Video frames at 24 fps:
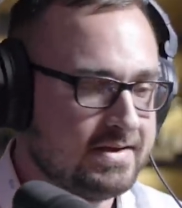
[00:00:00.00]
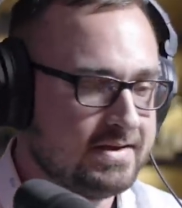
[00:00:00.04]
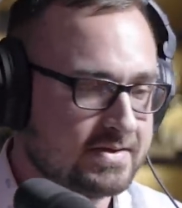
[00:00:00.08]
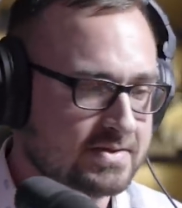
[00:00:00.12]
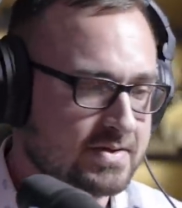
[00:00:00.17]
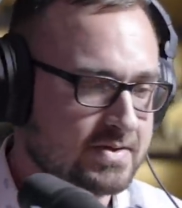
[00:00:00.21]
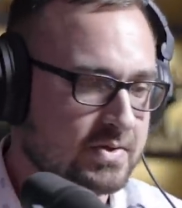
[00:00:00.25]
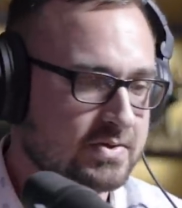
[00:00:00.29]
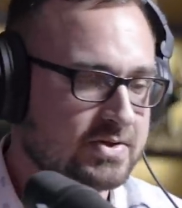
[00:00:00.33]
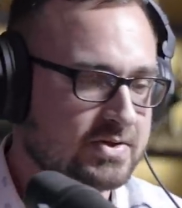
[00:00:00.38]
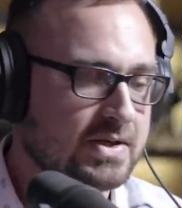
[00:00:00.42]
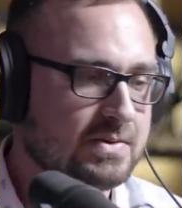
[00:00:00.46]

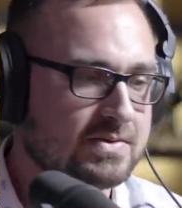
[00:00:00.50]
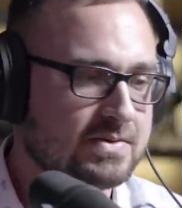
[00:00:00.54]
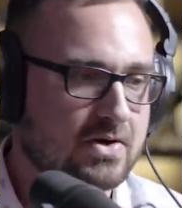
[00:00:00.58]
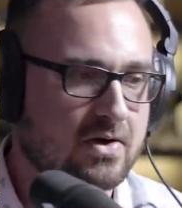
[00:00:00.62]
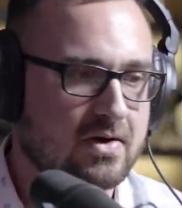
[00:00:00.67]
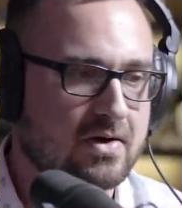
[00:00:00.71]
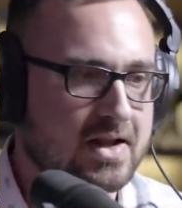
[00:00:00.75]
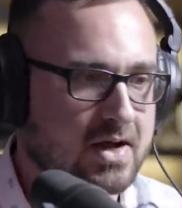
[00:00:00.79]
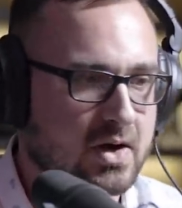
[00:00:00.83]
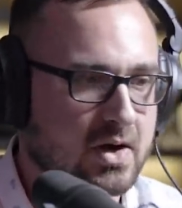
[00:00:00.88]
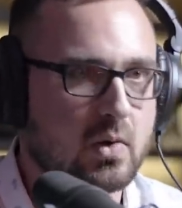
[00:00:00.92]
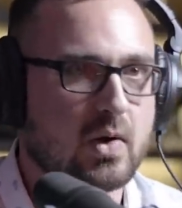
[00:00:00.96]
So she was
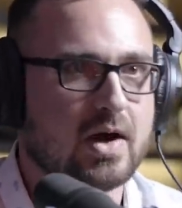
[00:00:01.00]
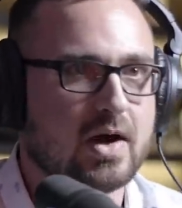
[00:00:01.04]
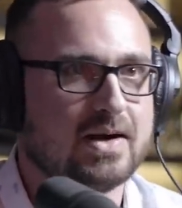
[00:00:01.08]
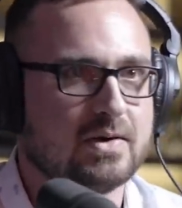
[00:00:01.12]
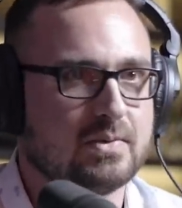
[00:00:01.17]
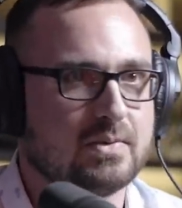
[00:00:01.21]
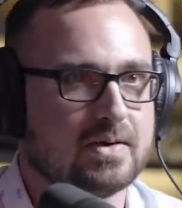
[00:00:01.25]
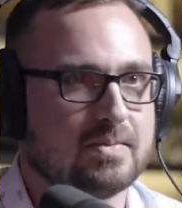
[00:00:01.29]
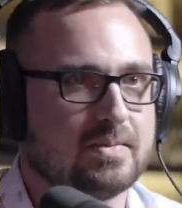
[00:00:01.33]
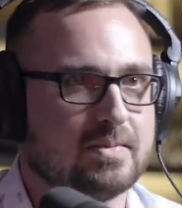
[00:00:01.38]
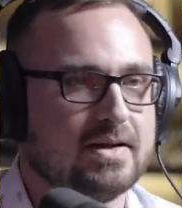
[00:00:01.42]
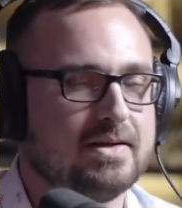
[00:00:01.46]
already
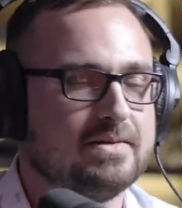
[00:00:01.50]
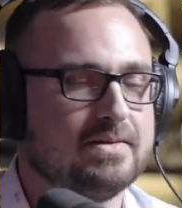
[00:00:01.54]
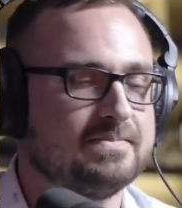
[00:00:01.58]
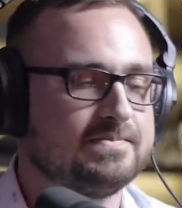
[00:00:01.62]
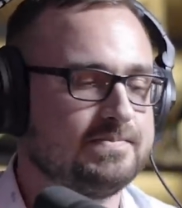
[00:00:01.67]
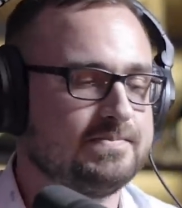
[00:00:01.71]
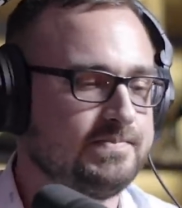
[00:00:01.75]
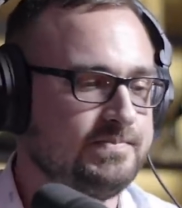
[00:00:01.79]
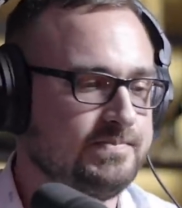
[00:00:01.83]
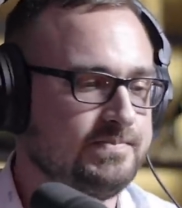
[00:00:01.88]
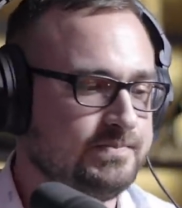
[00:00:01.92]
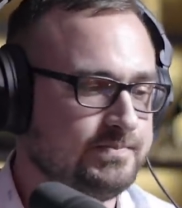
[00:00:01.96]
acquainted with me.
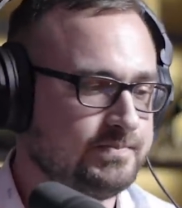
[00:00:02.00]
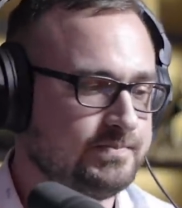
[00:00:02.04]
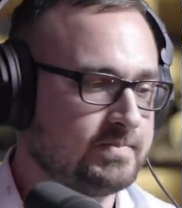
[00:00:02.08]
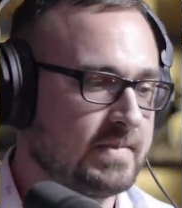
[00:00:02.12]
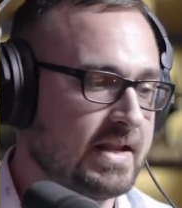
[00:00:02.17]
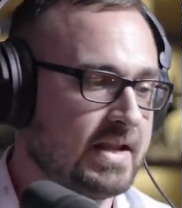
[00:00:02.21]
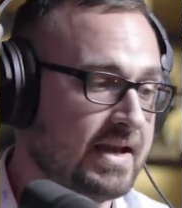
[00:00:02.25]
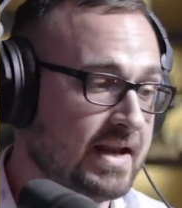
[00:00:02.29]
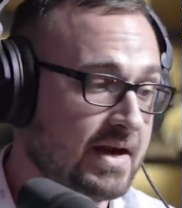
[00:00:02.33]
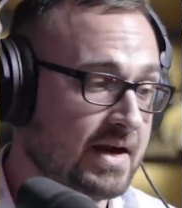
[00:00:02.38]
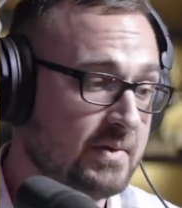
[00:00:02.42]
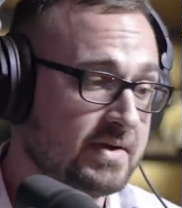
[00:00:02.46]

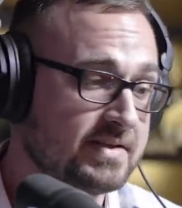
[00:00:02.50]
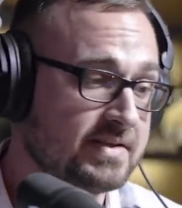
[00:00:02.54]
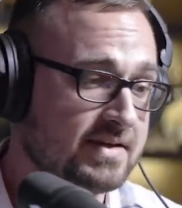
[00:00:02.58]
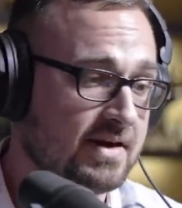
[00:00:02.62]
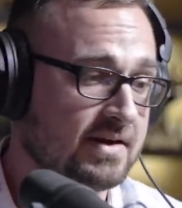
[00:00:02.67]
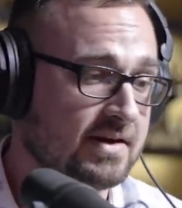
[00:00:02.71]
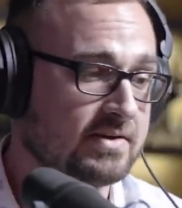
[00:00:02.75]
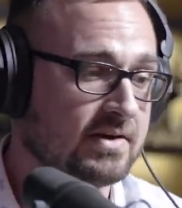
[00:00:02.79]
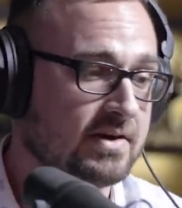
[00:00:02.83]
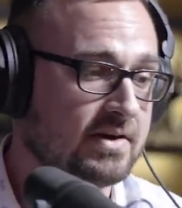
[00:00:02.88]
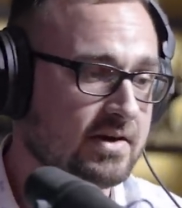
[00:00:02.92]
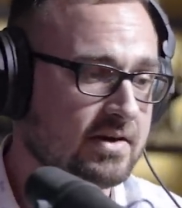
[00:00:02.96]
And I went and
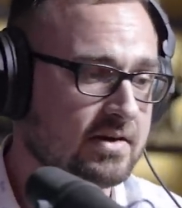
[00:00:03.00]
talked to